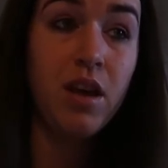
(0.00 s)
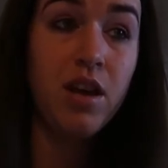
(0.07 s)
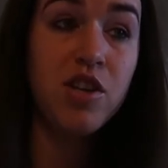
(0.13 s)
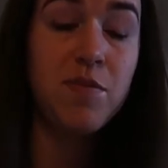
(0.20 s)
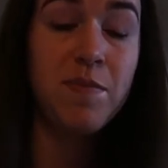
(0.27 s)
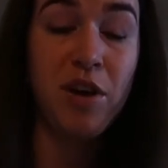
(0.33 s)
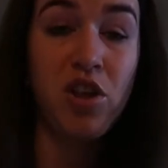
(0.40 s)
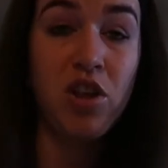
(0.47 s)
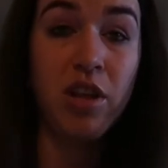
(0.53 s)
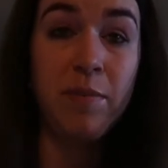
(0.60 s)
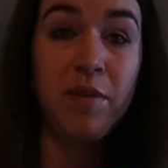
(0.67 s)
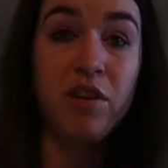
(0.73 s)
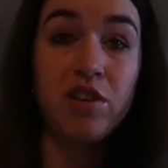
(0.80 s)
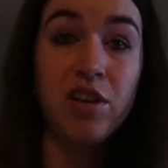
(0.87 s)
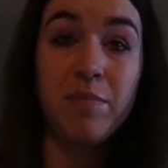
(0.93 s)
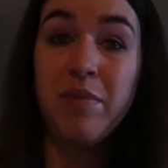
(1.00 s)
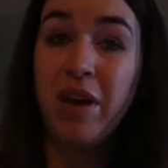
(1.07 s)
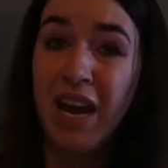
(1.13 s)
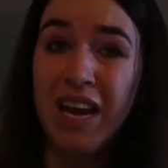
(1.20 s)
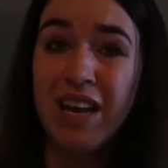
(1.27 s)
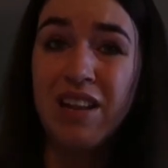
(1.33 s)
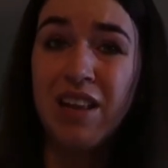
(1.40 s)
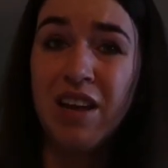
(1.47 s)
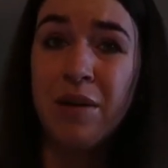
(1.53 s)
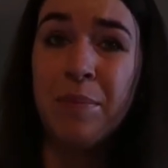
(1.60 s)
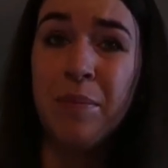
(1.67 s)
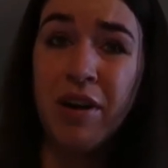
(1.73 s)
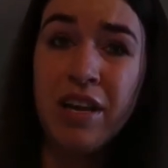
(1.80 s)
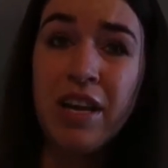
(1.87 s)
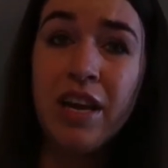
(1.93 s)
Especially because I paid a lot of
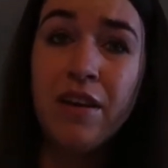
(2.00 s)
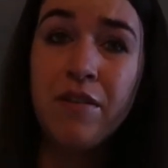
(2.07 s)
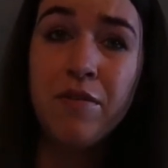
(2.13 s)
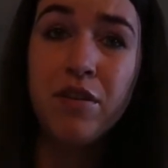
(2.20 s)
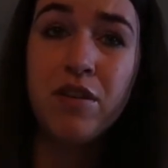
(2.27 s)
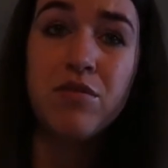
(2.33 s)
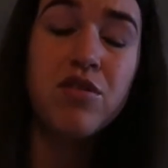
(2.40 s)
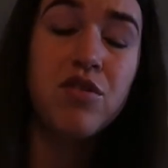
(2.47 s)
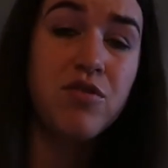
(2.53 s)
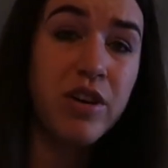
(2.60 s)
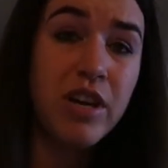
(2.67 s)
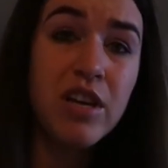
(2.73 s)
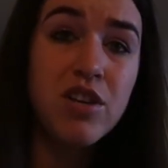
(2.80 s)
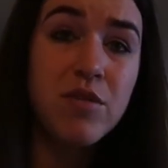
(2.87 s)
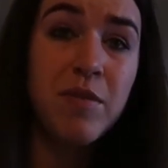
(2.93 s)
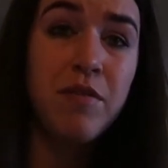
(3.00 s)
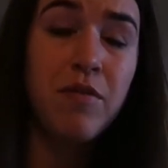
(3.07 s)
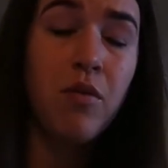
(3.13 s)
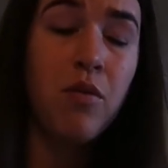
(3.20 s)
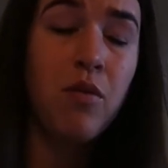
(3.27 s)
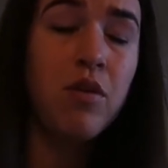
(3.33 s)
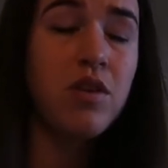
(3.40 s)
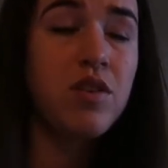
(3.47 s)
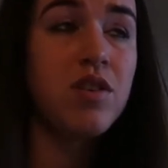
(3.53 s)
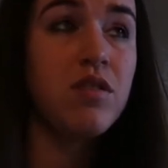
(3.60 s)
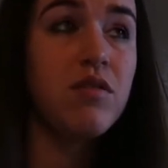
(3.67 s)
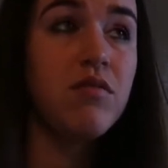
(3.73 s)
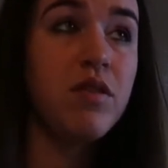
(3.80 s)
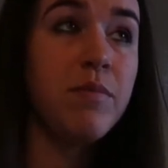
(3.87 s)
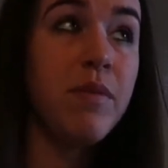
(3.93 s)
money for those drinks before.
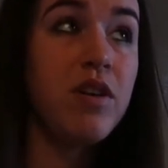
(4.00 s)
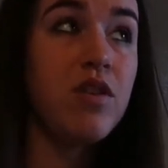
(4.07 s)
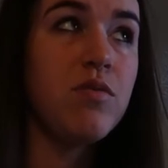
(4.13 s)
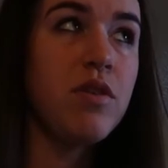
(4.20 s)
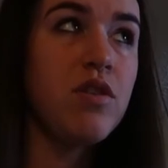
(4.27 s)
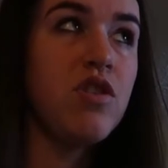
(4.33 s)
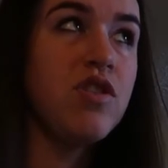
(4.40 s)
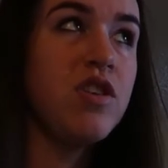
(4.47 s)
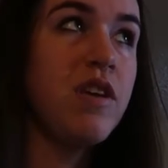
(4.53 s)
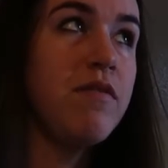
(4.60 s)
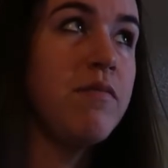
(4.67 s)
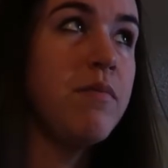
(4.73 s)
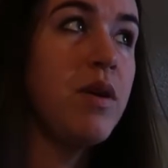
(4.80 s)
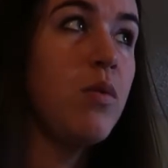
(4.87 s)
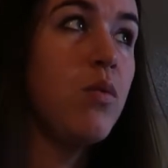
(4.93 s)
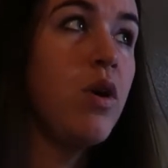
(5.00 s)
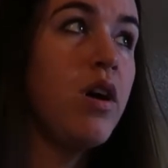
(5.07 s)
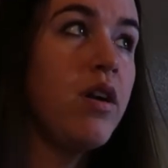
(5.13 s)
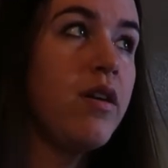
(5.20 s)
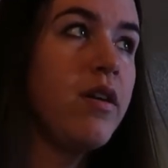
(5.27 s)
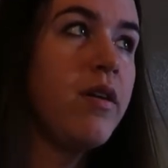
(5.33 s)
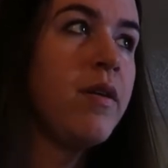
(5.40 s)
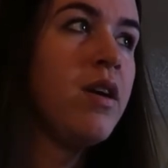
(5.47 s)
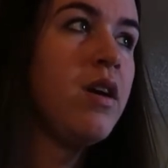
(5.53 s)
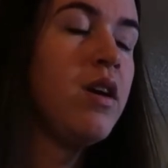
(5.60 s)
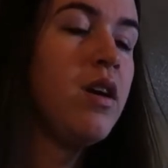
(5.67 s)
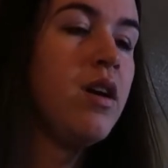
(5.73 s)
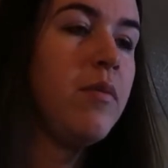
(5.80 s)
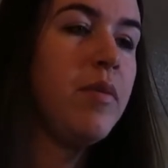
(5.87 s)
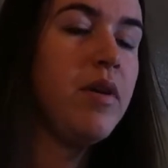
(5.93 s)
So they might as well just give me water.
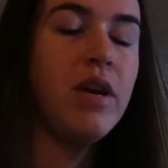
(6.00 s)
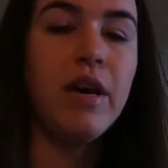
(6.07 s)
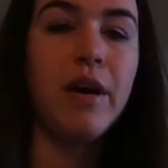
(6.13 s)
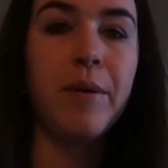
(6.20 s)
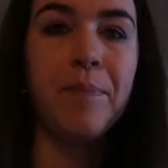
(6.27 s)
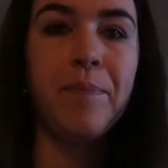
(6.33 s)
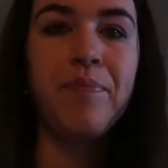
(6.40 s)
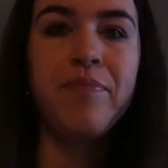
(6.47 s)
But yeah.